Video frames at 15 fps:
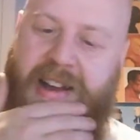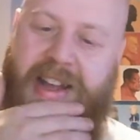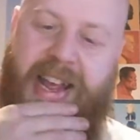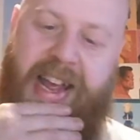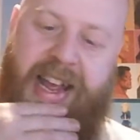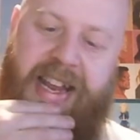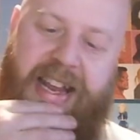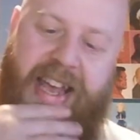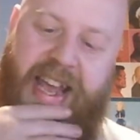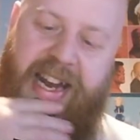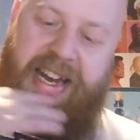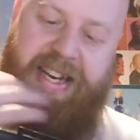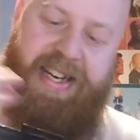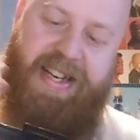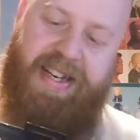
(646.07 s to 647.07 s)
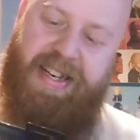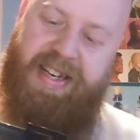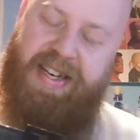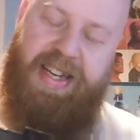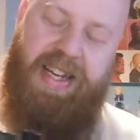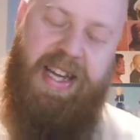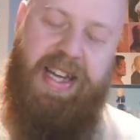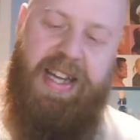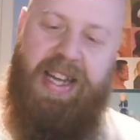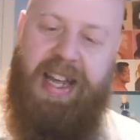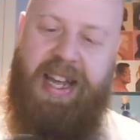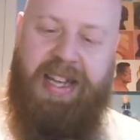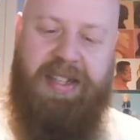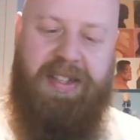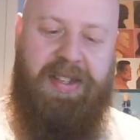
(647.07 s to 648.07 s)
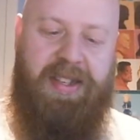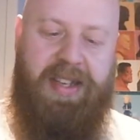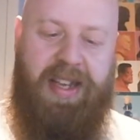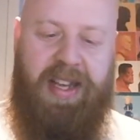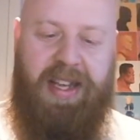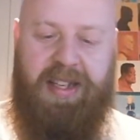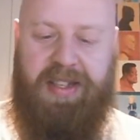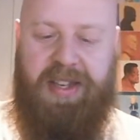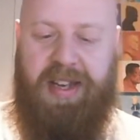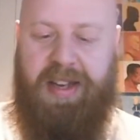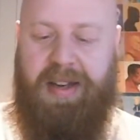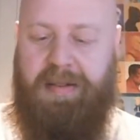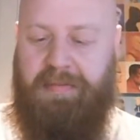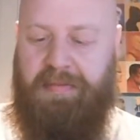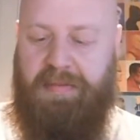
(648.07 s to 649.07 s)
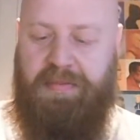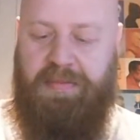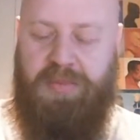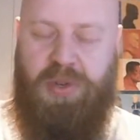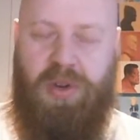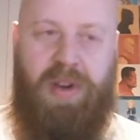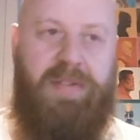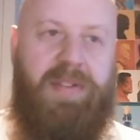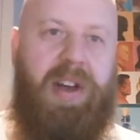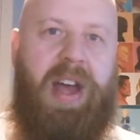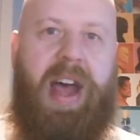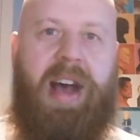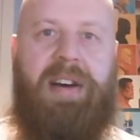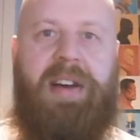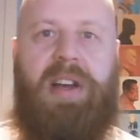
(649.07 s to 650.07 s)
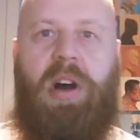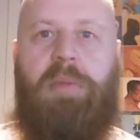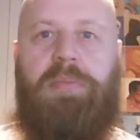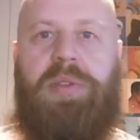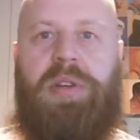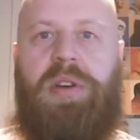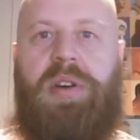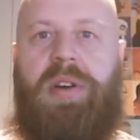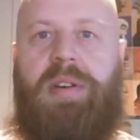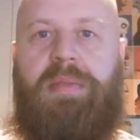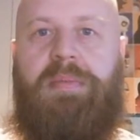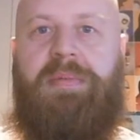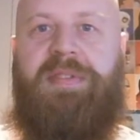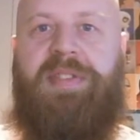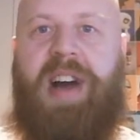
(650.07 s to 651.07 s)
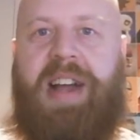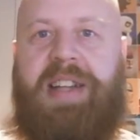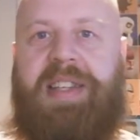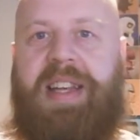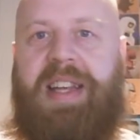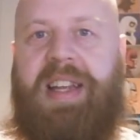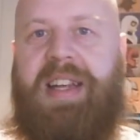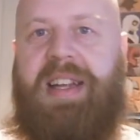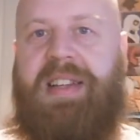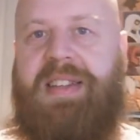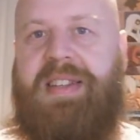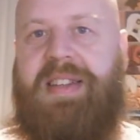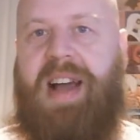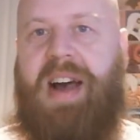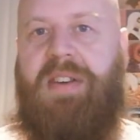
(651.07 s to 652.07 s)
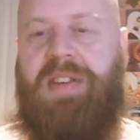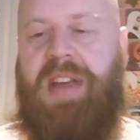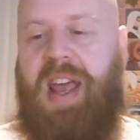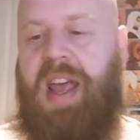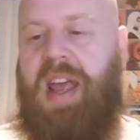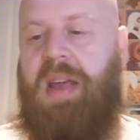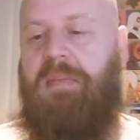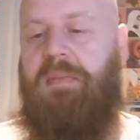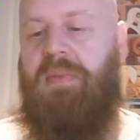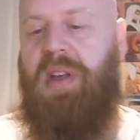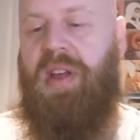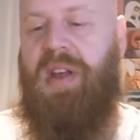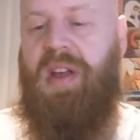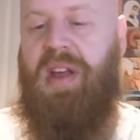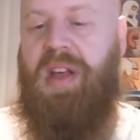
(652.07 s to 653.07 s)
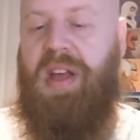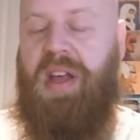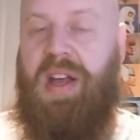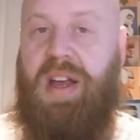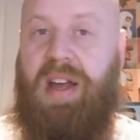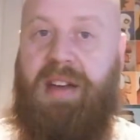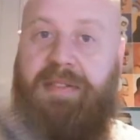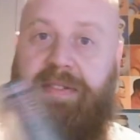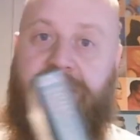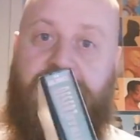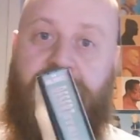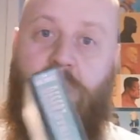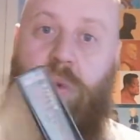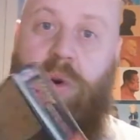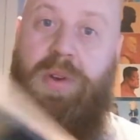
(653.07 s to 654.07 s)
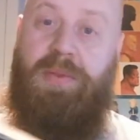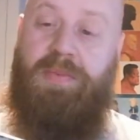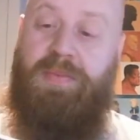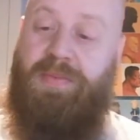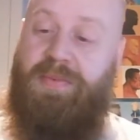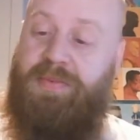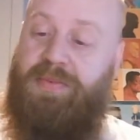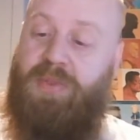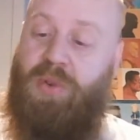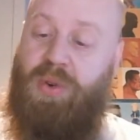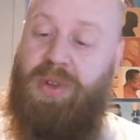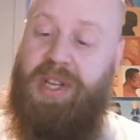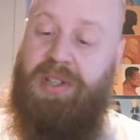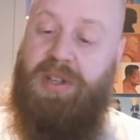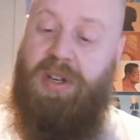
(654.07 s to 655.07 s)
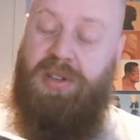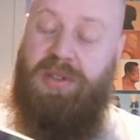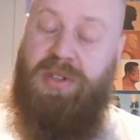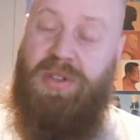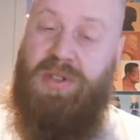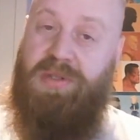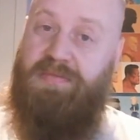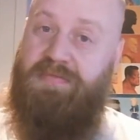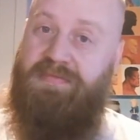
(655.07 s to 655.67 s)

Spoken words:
Again, it's sort of a helicopter fighting style game for this console.